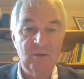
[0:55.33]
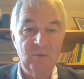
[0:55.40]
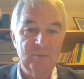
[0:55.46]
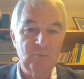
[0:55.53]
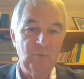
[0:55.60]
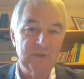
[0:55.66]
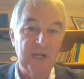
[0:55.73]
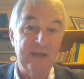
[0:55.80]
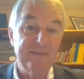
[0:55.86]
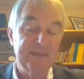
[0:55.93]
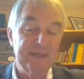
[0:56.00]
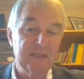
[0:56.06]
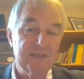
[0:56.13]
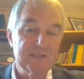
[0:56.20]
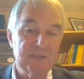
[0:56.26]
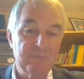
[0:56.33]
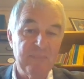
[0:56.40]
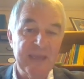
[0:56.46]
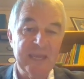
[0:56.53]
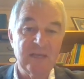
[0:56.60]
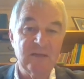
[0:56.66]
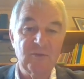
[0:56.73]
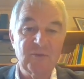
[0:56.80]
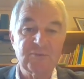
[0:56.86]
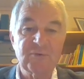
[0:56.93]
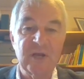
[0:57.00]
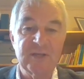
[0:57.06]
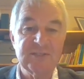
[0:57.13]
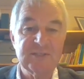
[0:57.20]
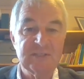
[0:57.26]
what I think is the main
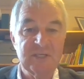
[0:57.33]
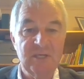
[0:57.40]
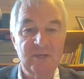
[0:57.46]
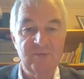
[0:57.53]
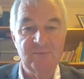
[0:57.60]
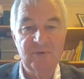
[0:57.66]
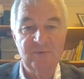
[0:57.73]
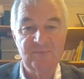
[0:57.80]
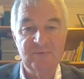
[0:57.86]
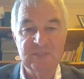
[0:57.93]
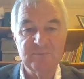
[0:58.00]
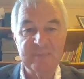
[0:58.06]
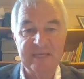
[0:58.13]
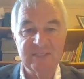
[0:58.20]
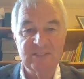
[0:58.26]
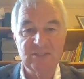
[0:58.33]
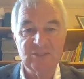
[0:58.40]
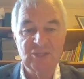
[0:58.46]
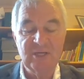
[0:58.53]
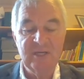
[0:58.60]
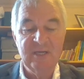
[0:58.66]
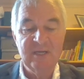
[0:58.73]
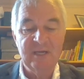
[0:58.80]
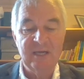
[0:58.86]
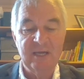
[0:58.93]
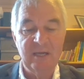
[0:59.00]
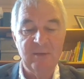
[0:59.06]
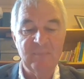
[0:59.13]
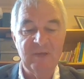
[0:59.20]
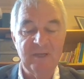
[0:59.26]
thrust of this passage,
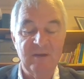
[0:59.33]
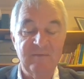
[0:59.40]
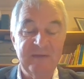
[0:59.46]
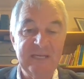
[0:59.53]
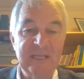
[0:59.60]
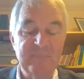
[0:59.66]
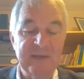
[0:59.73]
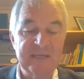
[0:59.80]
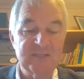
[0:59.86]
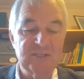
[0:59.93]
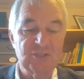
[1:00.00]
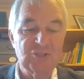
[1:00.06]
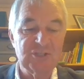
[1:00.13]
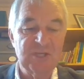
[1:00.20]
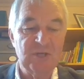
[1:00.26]
of any passage.